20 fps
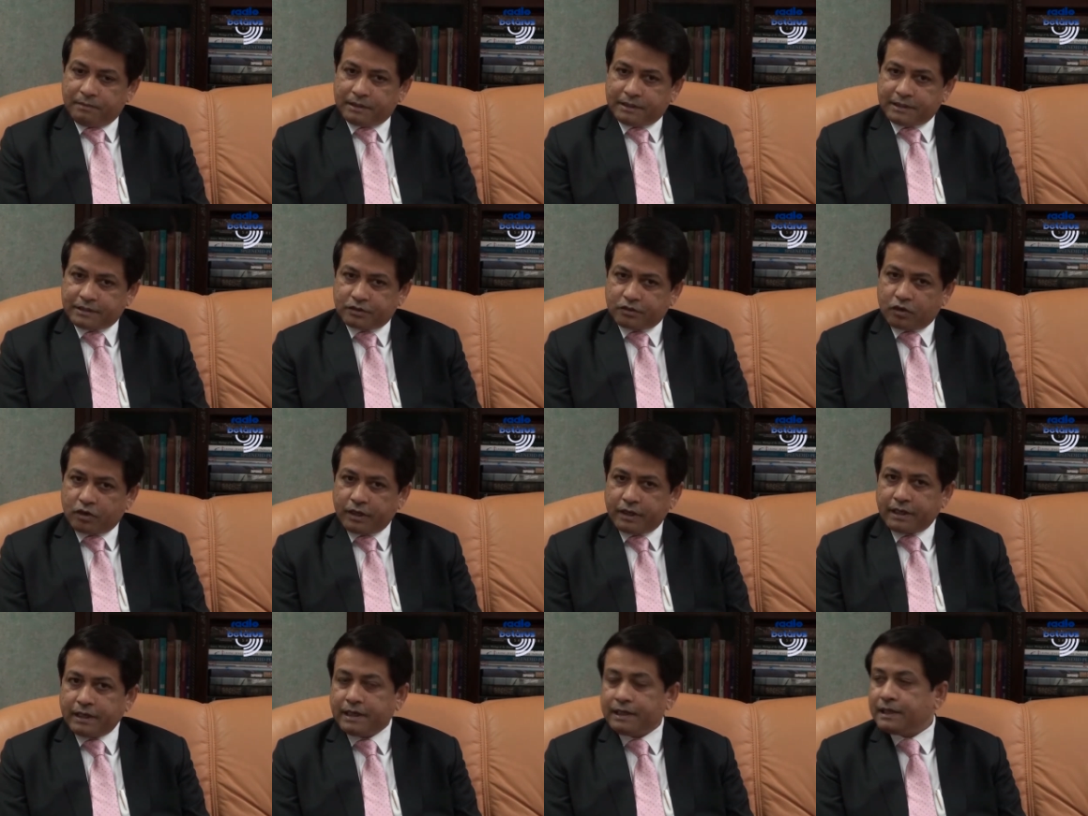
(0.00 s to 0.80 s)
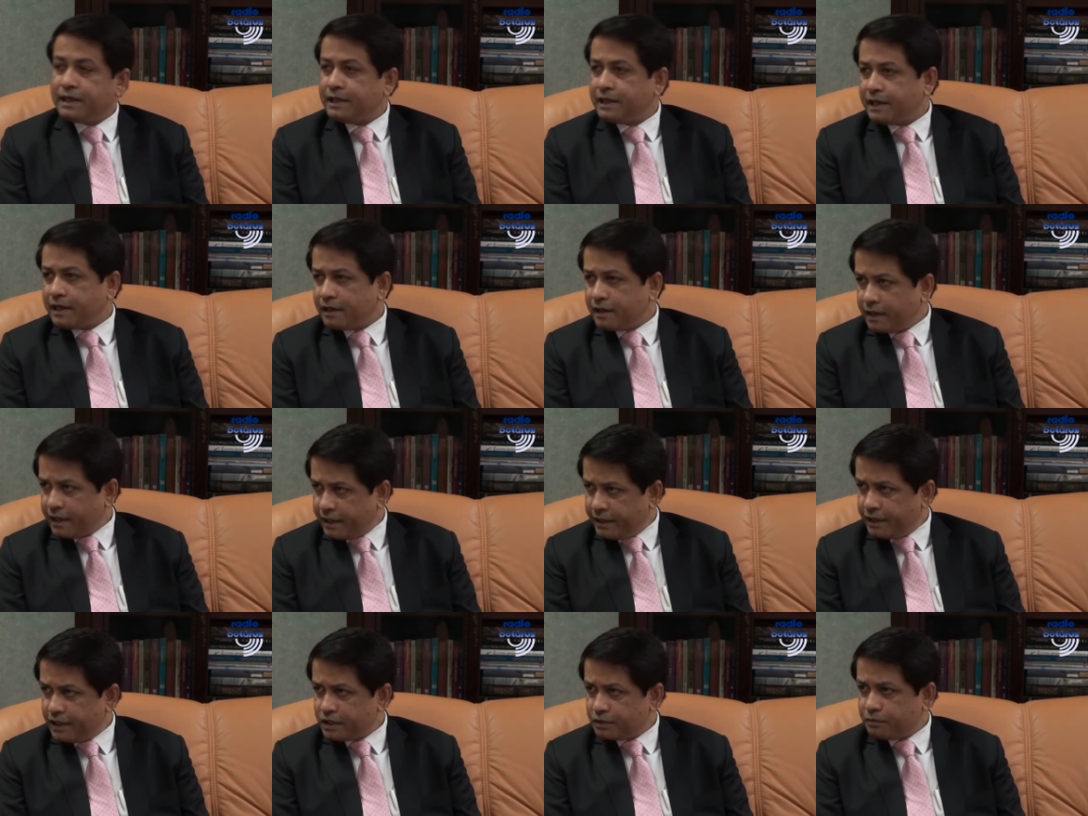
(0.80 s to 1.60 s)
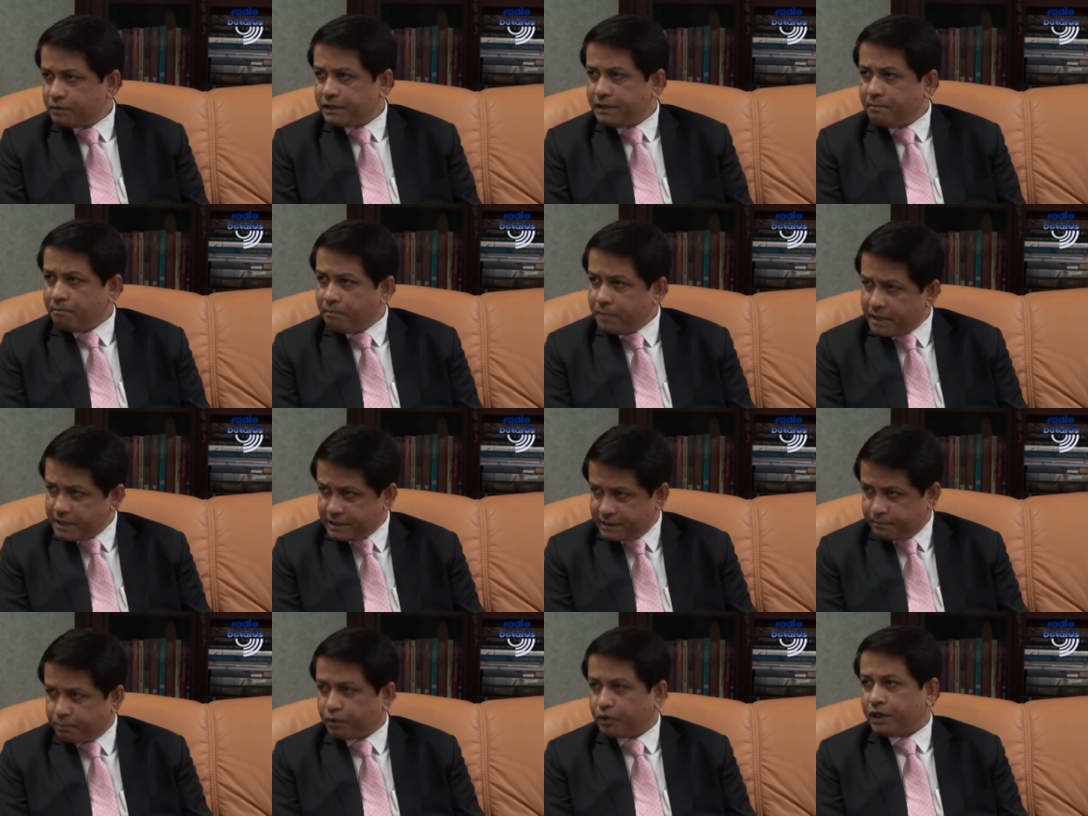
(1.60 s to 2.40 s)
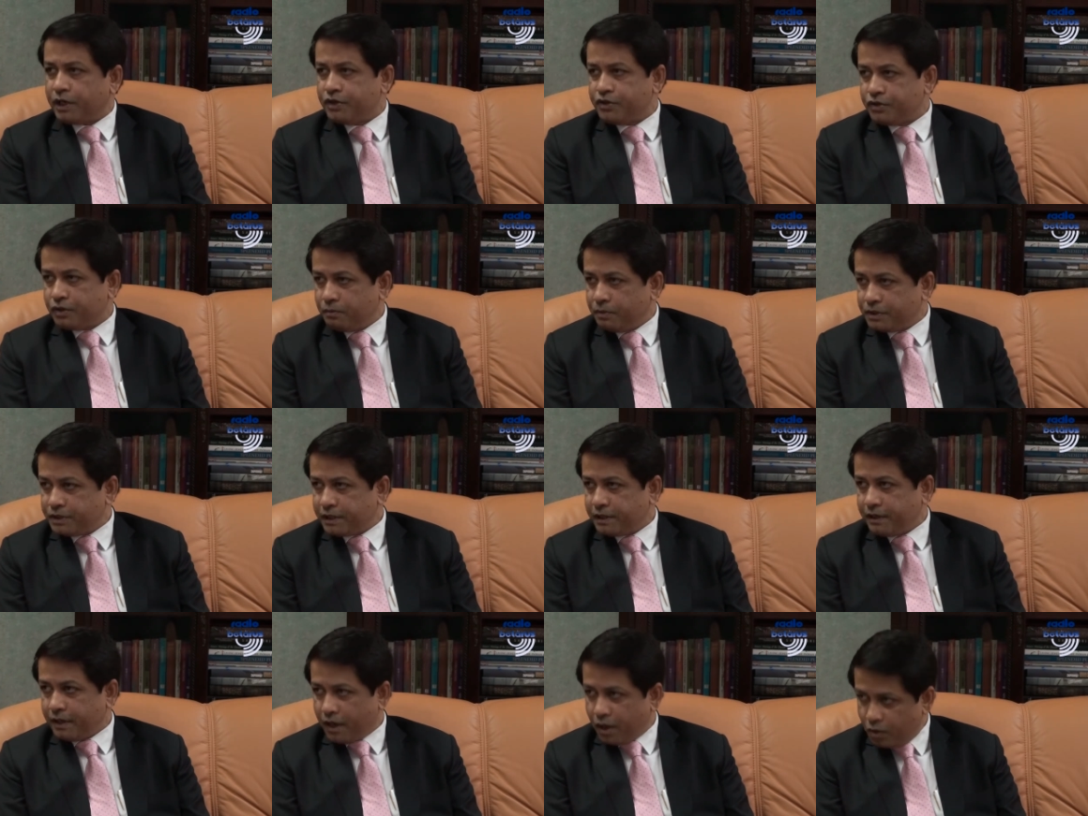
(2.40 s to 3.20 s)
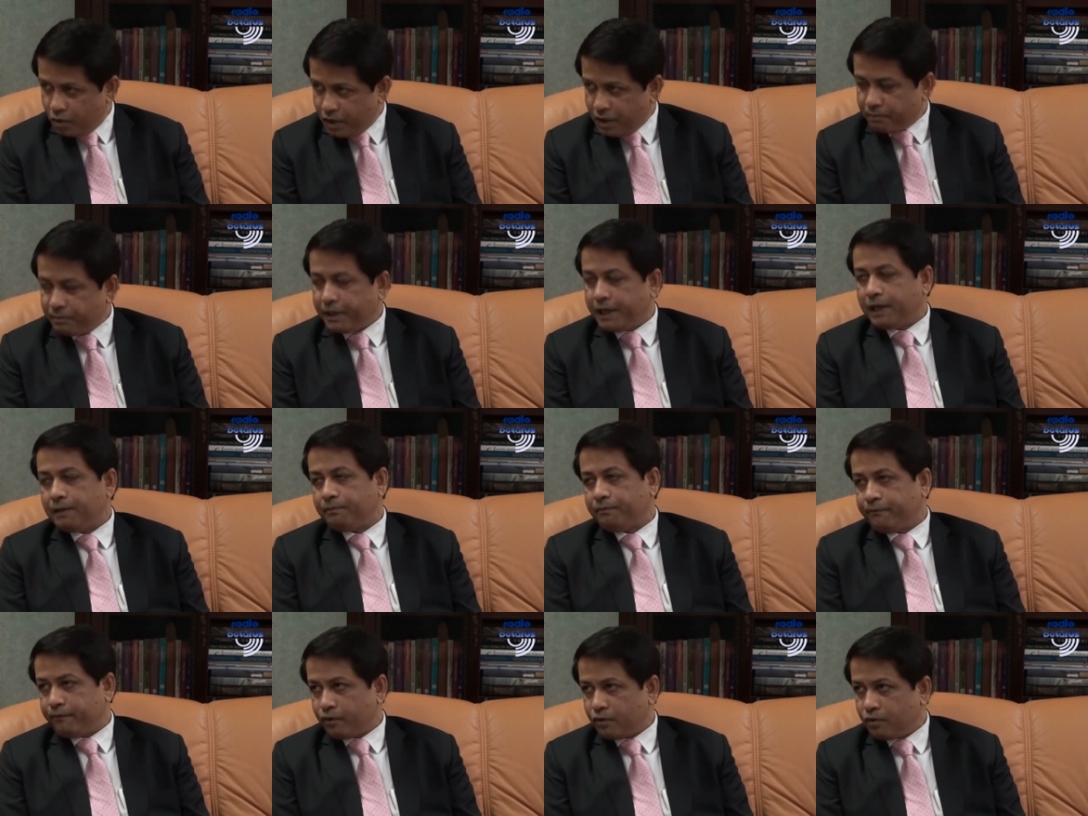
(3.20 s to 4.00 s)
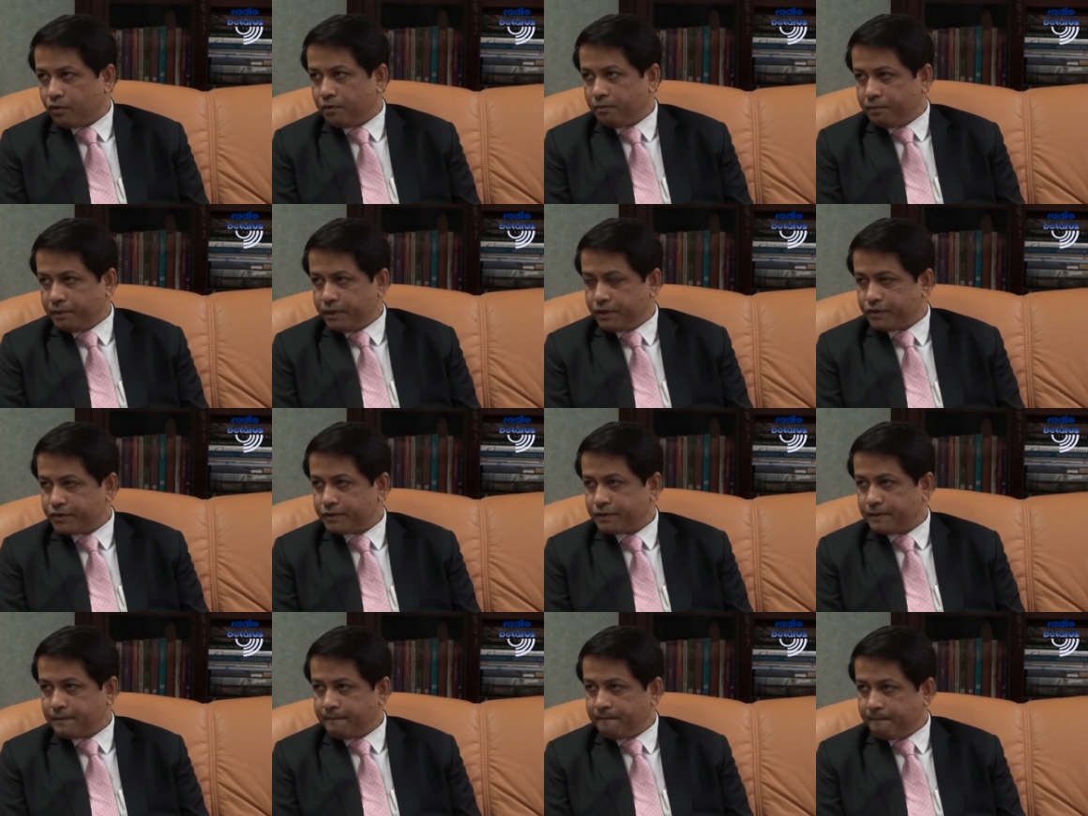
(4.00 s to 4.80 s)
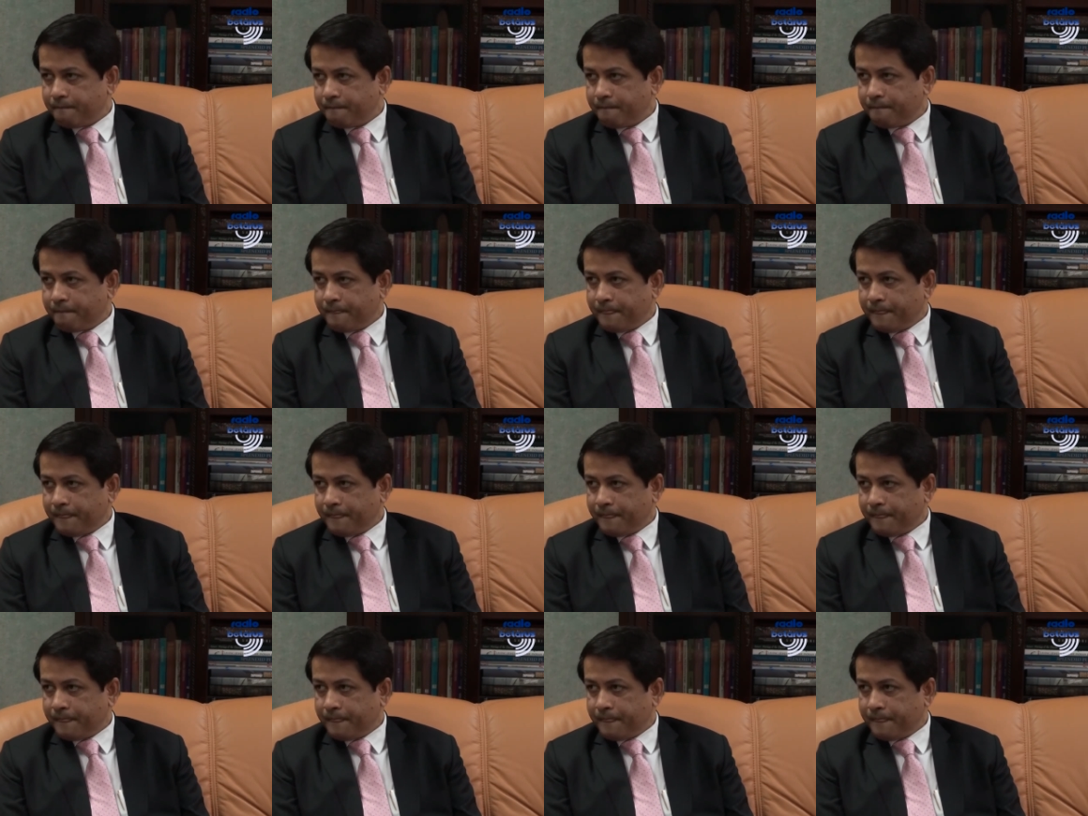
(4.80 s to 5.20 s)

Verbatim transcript: It's historically, and then there are areas with immense potential which are now coming up for cooperation. Mm.